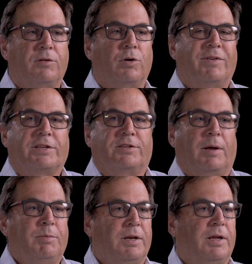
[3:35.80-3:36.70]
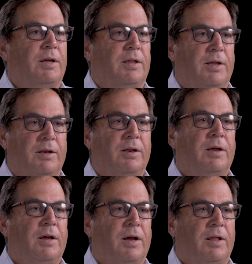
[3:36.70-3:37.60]
It's sort of accepting it and
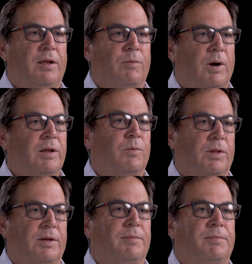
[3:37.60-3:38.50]
then running with it.